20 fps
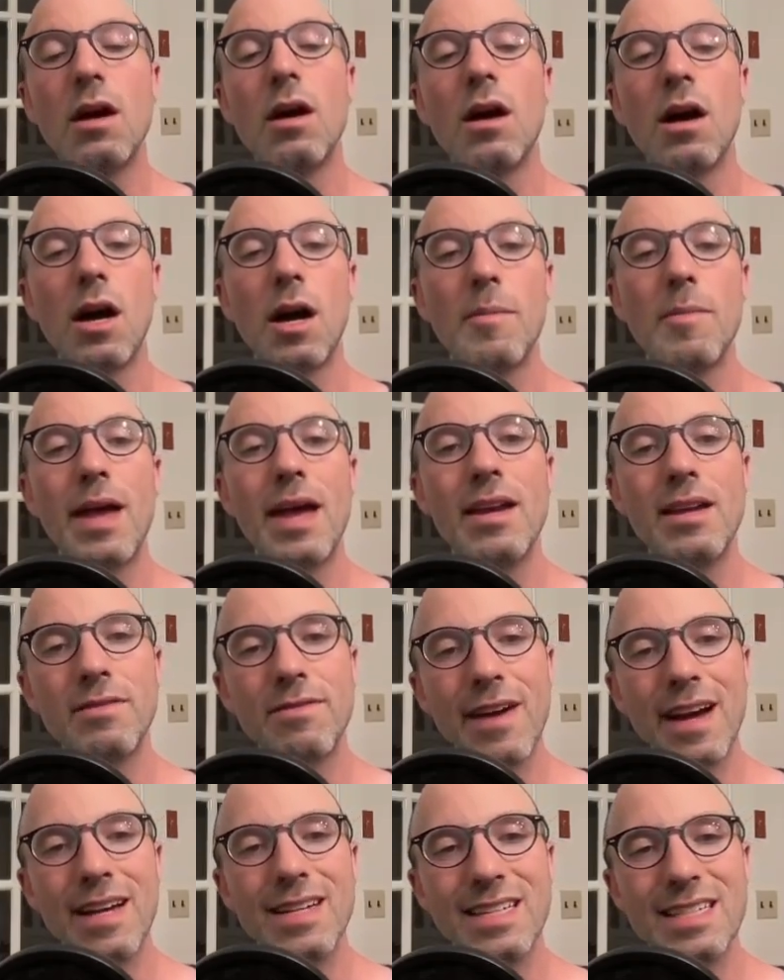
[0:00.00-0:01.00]
Um, and in
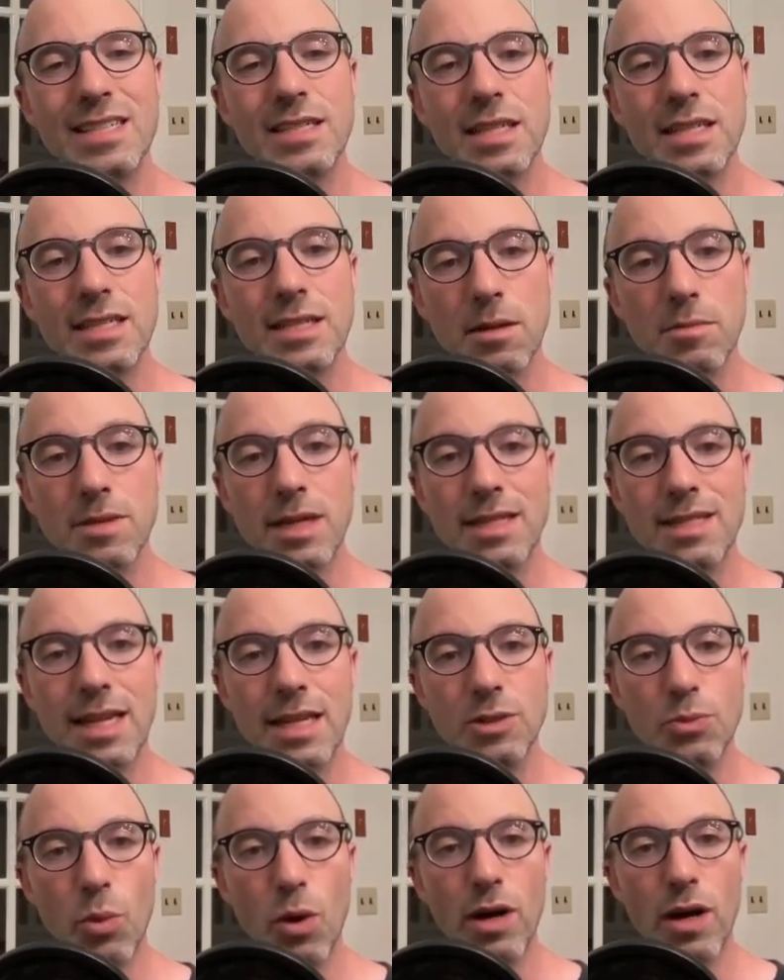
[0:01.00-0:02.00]
fact, in, in some sense,
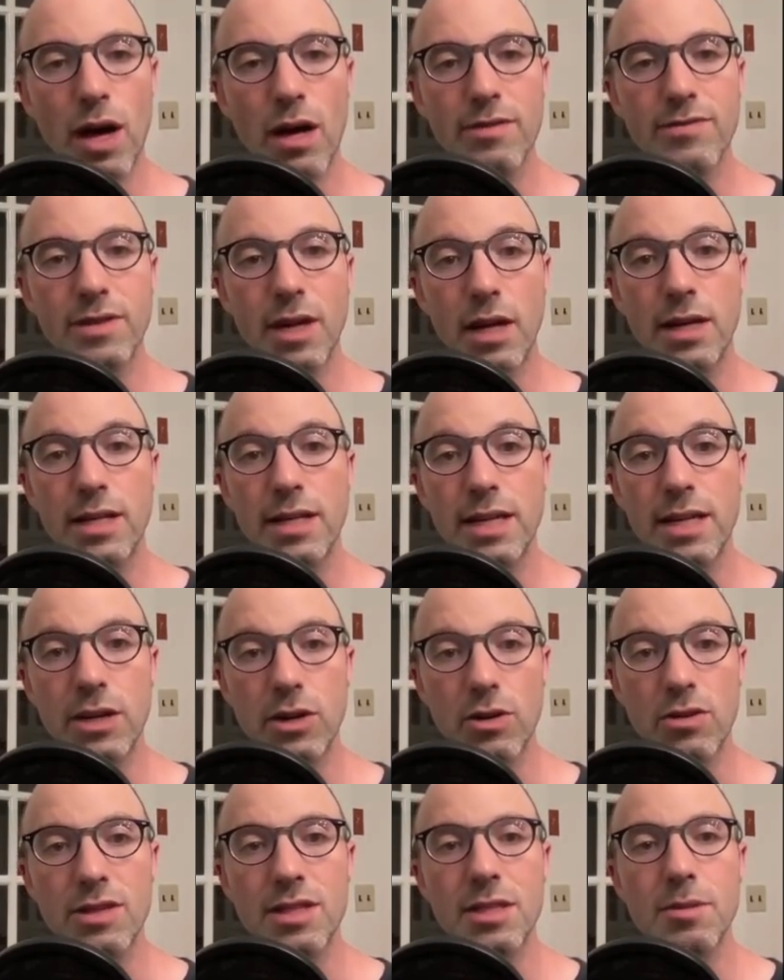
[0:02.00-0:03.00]
that's what I've done
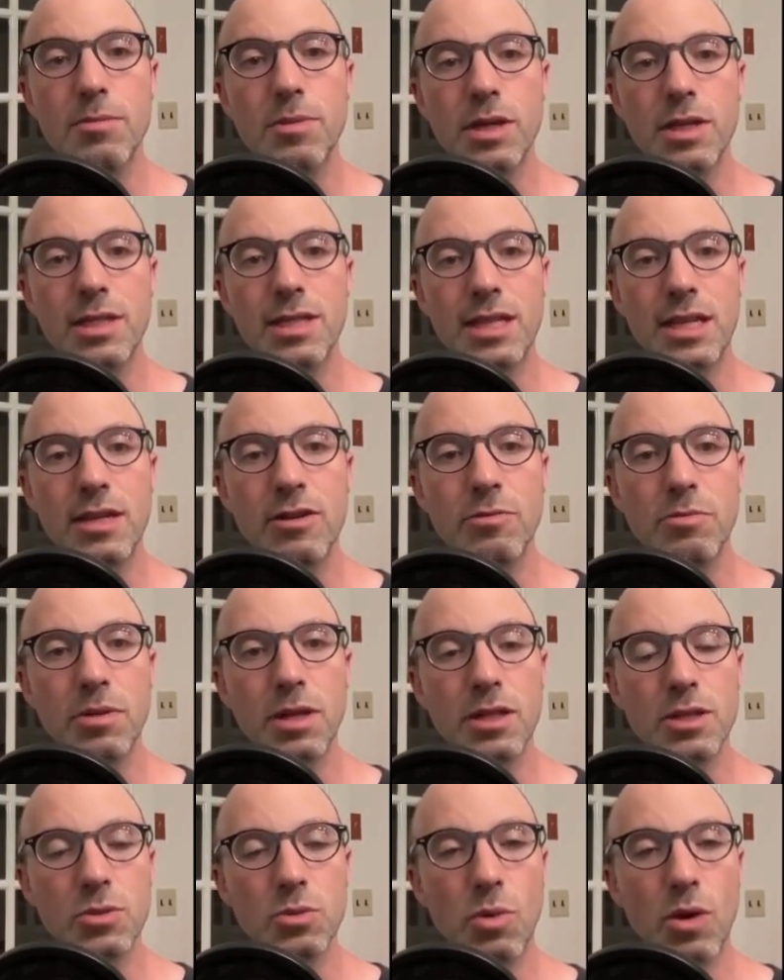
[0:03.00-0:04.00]
here. This mkT of
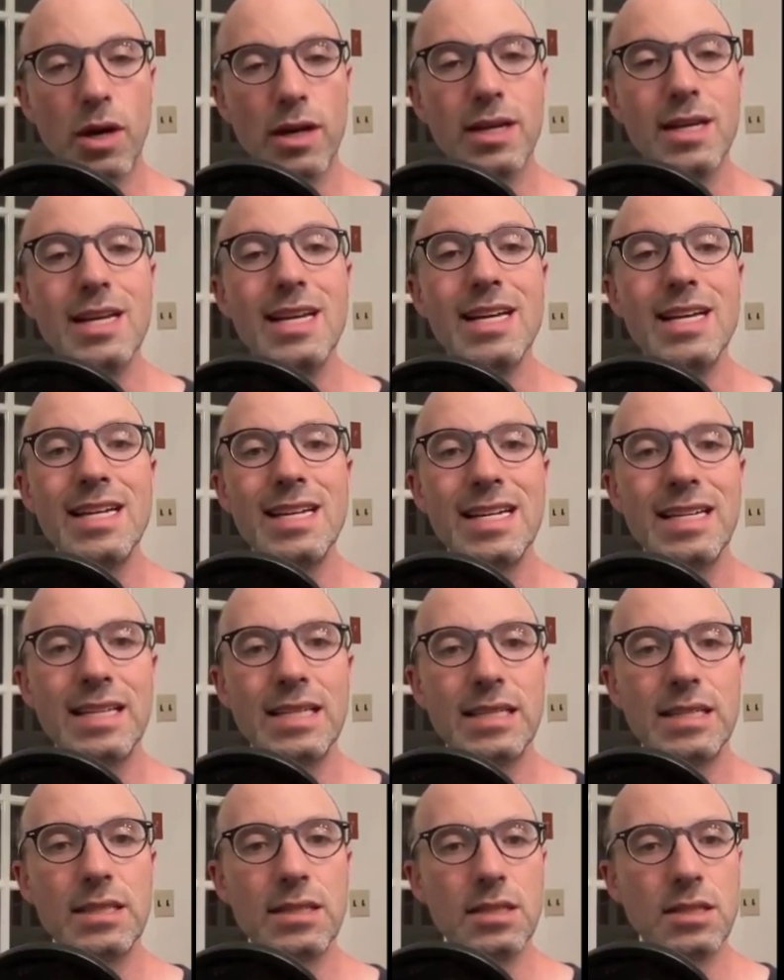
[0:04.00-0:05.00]
plus one
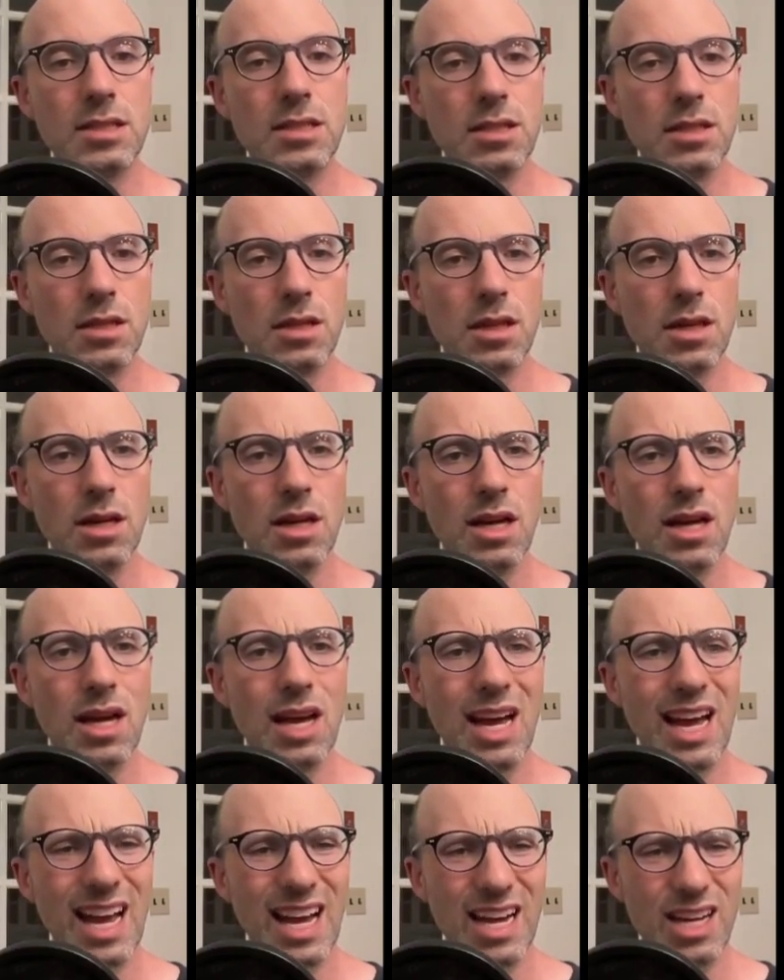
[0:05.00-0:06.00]
is
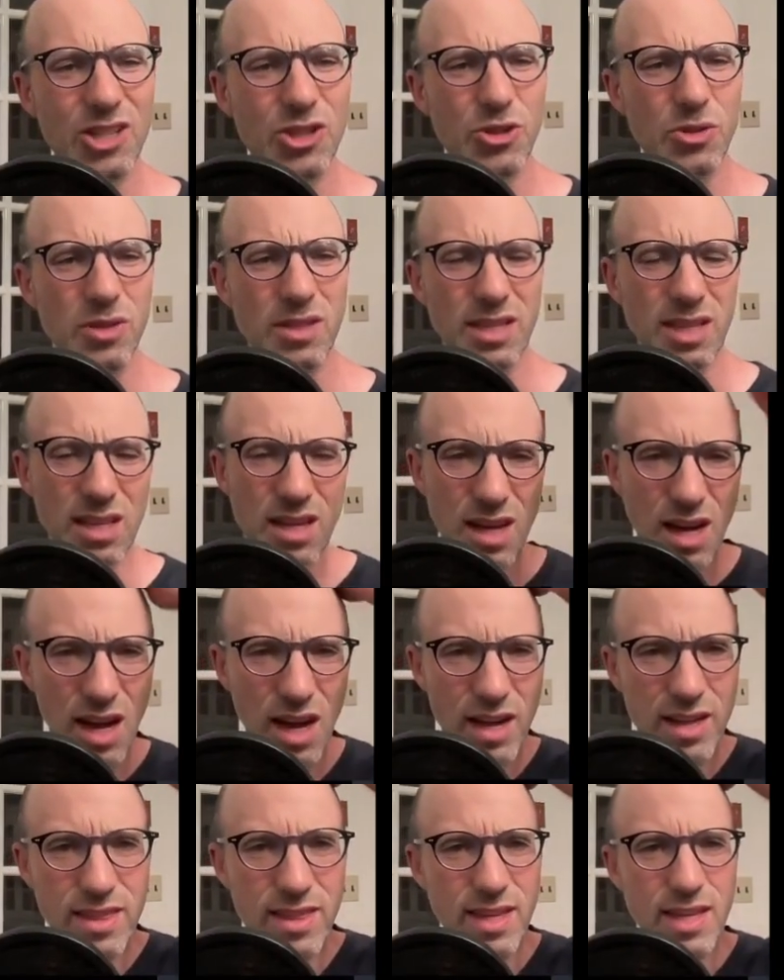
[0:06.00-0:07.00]
actually,
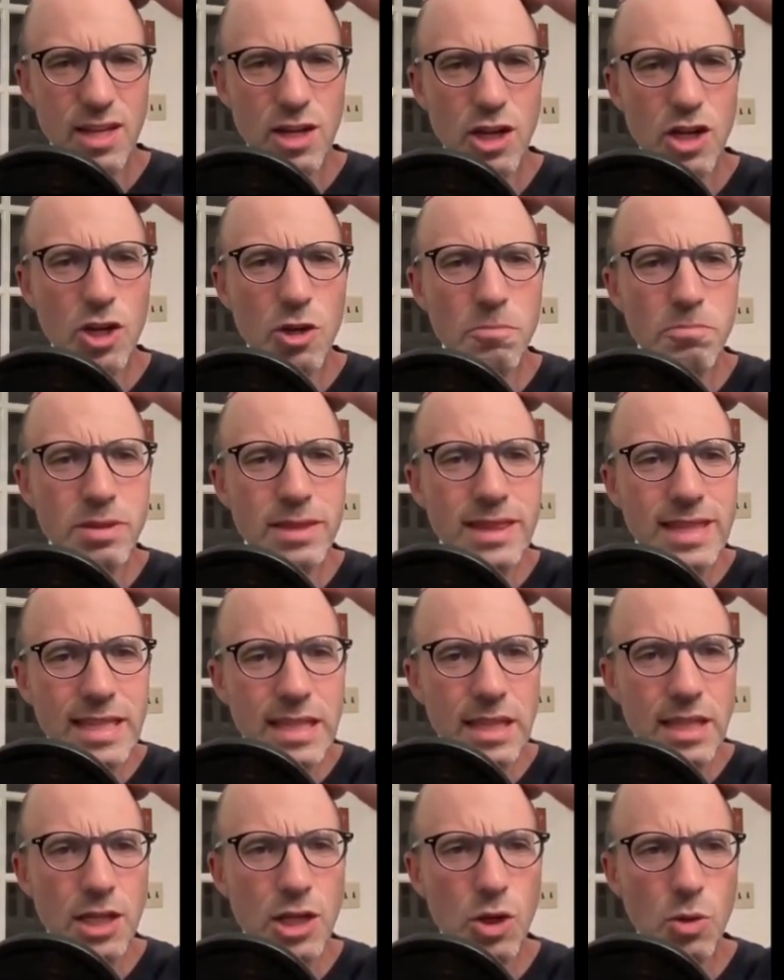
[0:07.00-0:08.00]
I think,
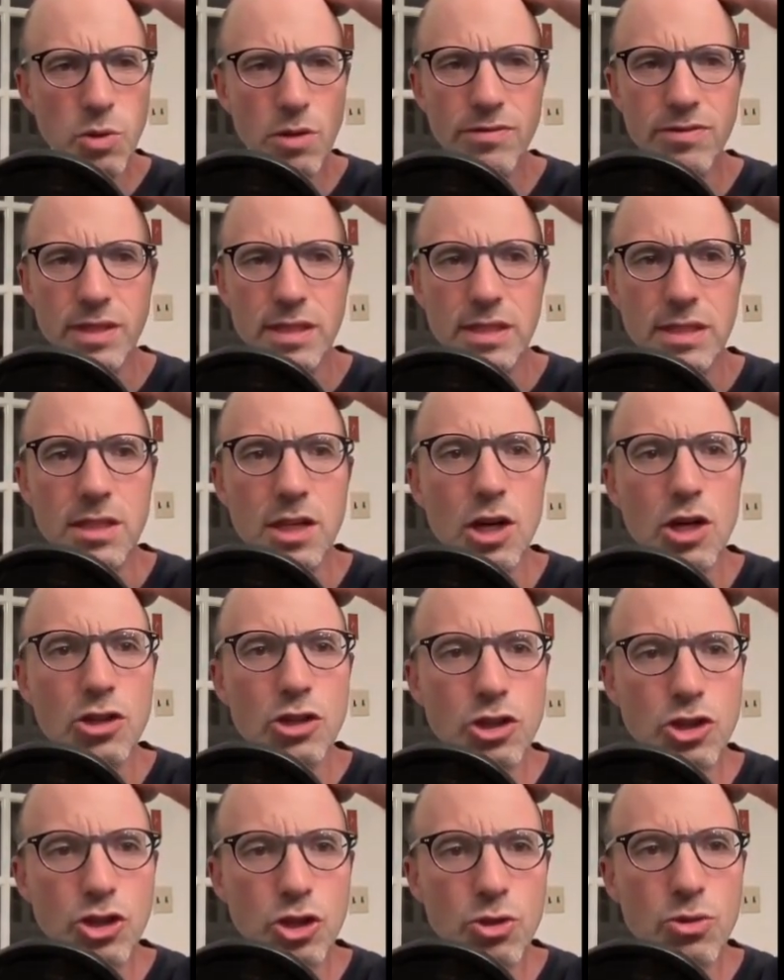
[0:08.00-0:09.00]
completely equivalent
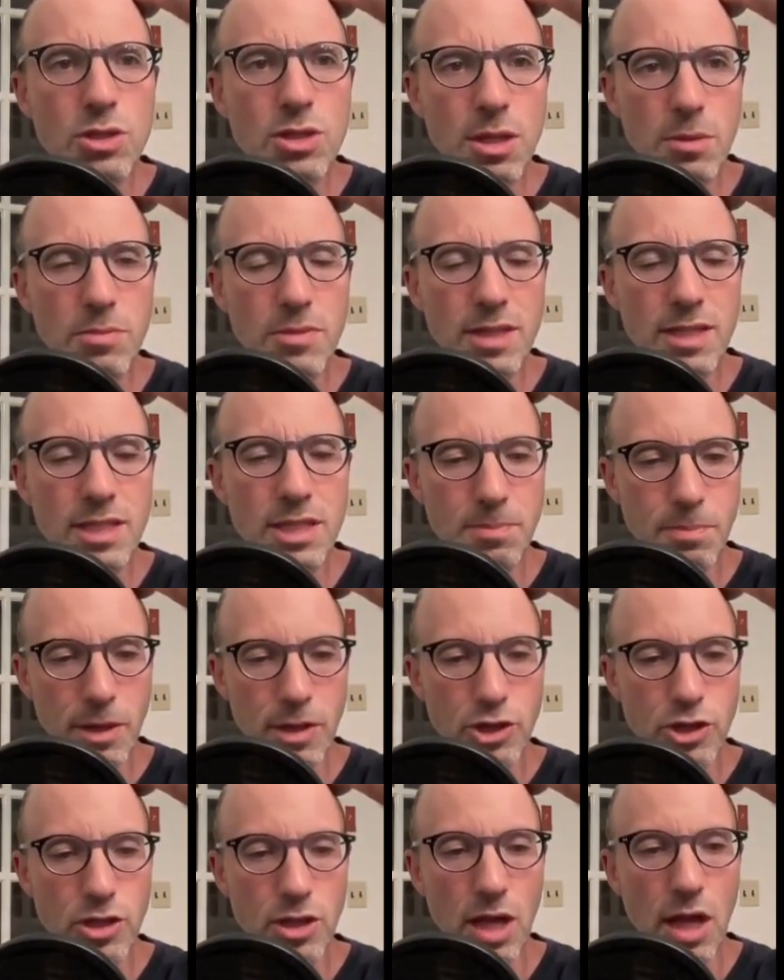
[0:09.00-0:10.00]
to do something
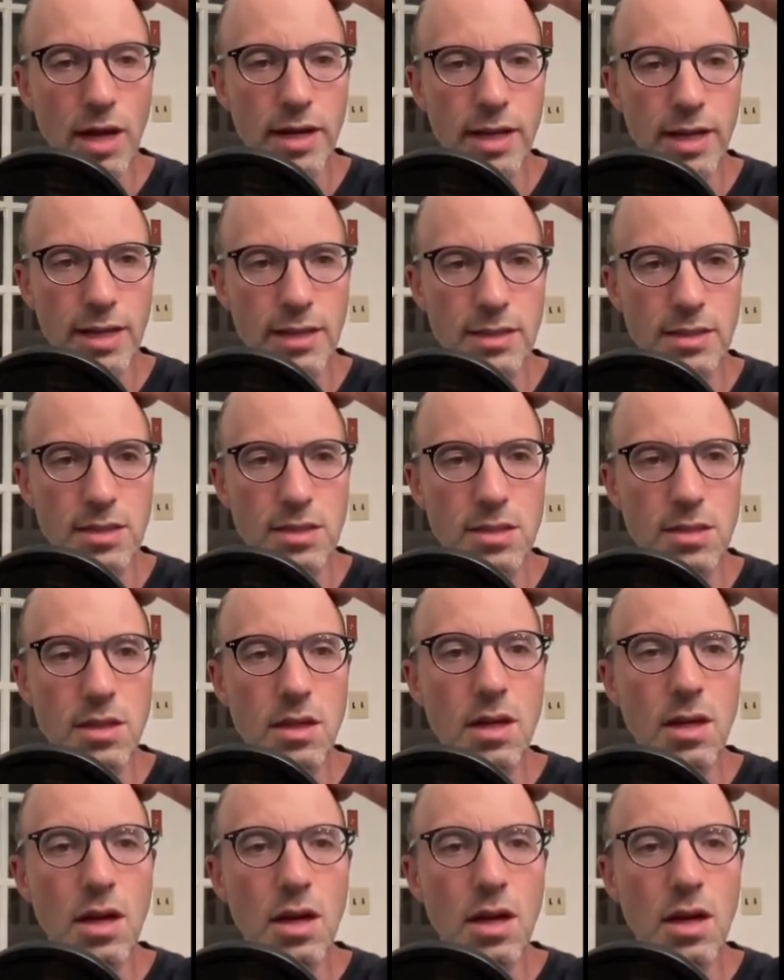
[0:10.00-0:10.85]
special on ints.